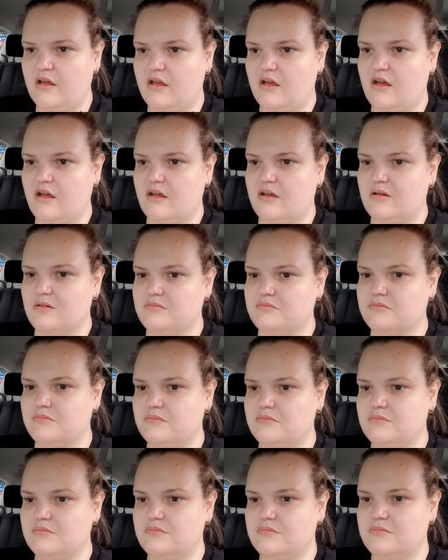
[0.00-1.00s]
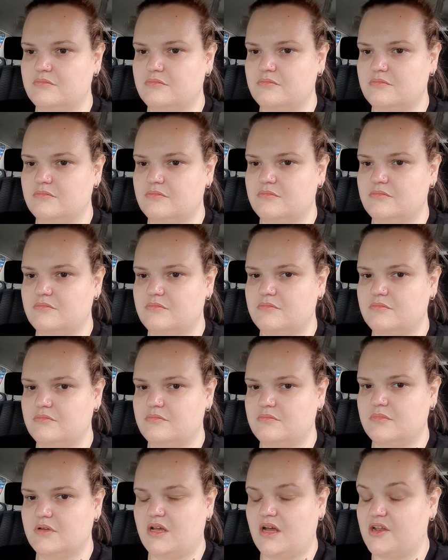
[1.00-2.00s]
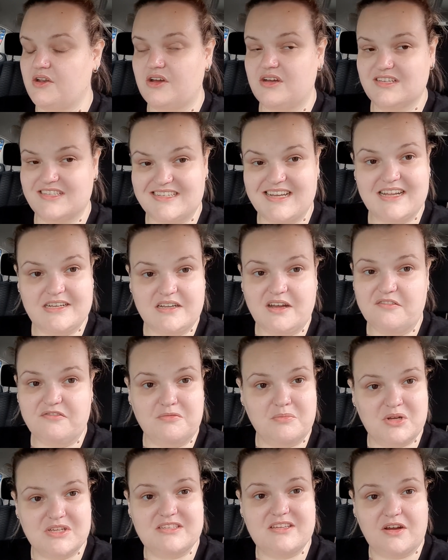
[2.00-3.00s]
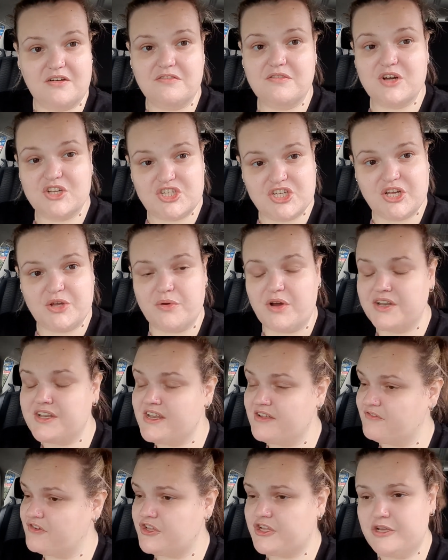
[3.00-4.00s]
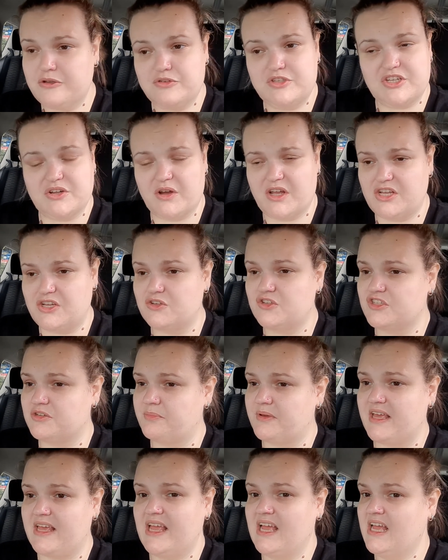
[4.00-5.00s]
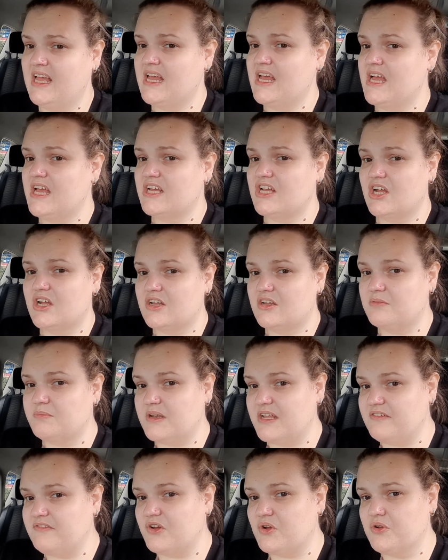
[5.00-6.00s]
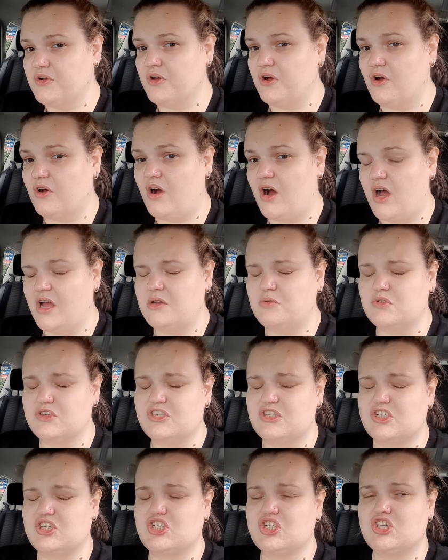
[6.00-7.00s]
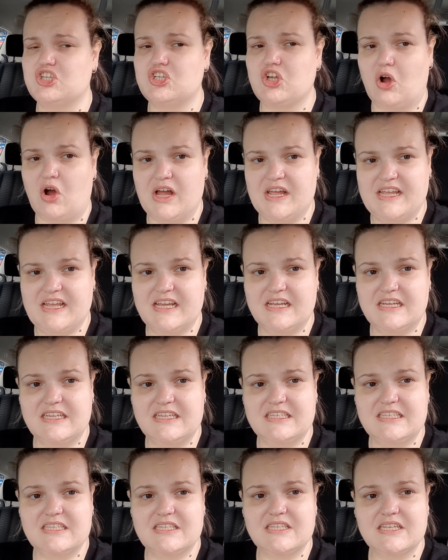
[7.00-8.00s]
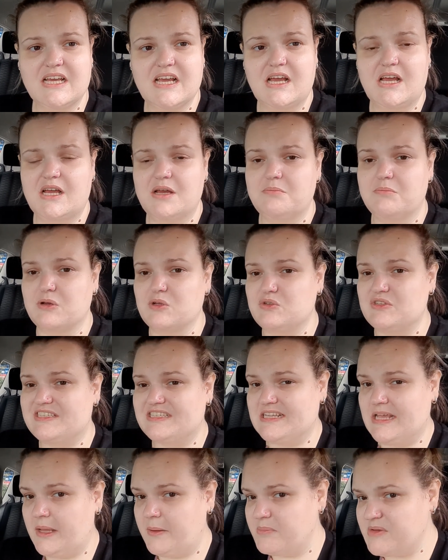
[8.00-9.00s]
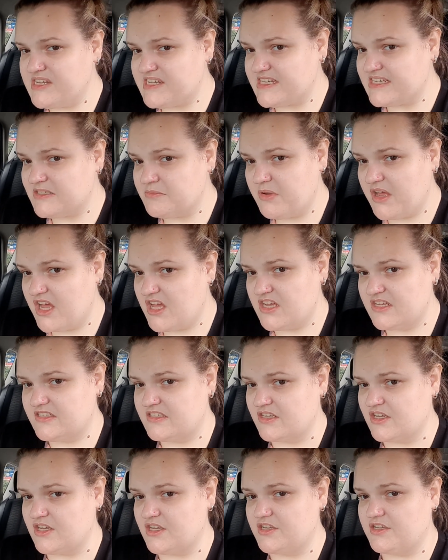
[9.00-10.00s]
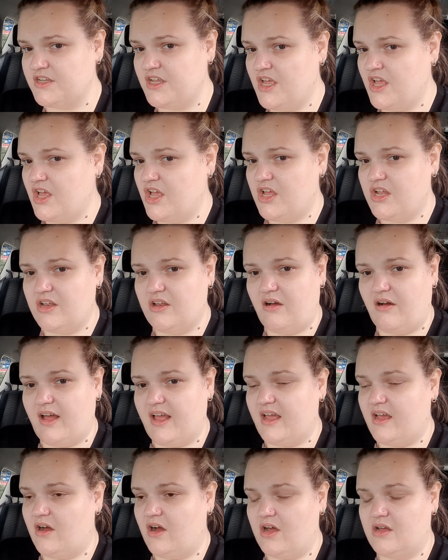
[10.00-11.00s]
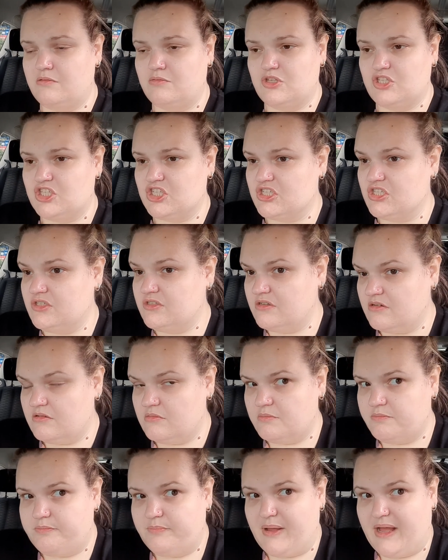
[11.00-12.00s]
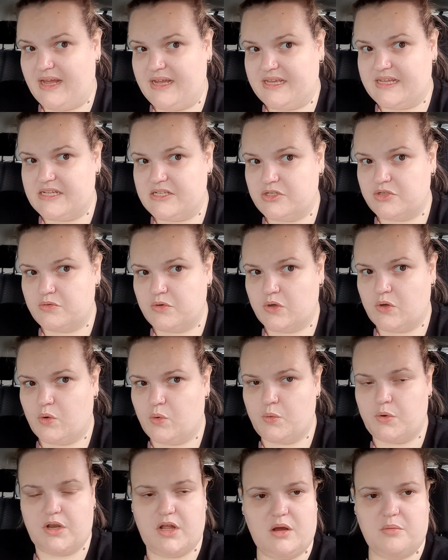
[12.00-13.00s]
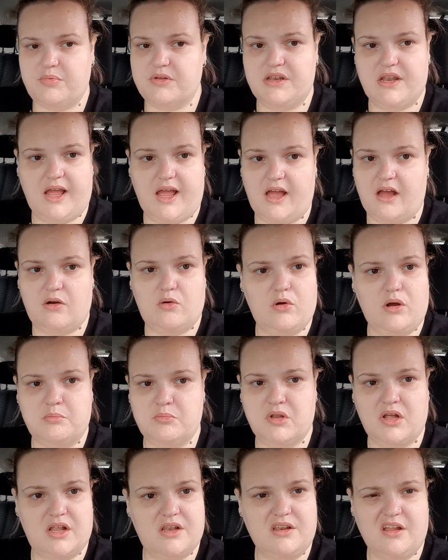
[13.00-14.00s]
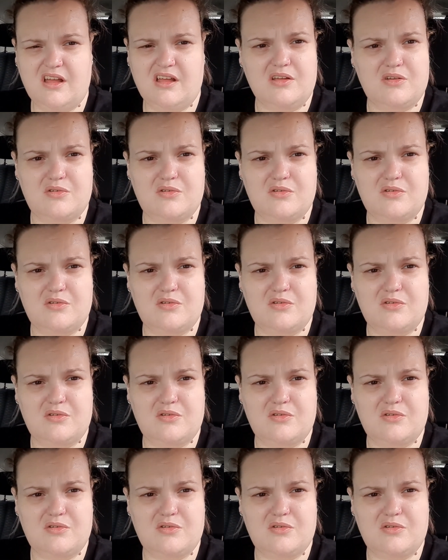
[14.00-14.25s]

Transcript: And I stand up for myself, I do. I never used to. I used to be, believe it or not, I was the shyest, most timidest person. Like, I would just back into a corner, but now I'm like, no,